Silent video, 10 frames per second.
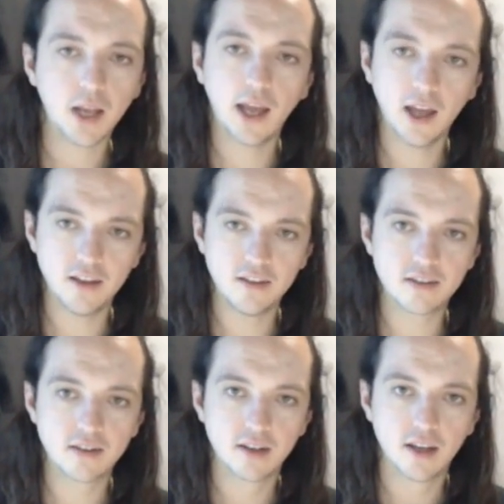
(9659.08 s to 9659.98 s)

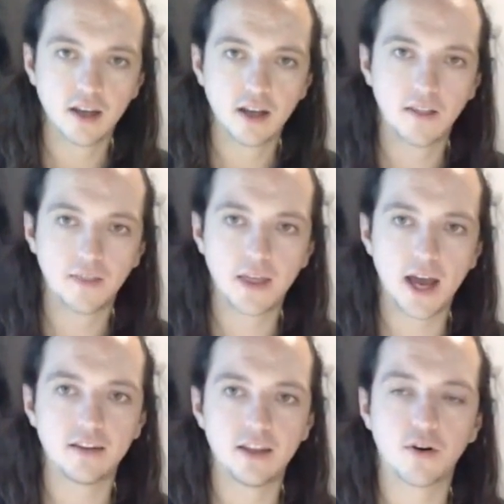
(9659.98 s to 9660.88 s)
is
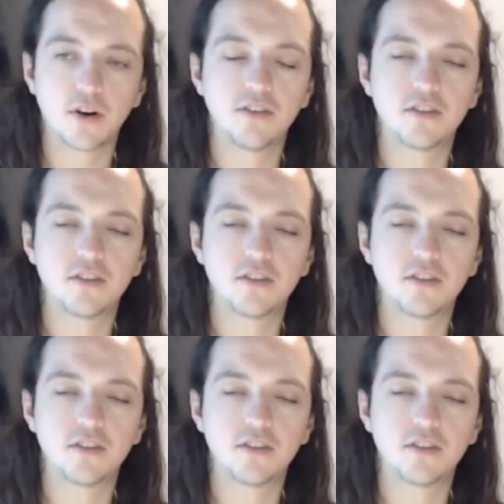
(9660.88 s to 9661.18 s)
that there is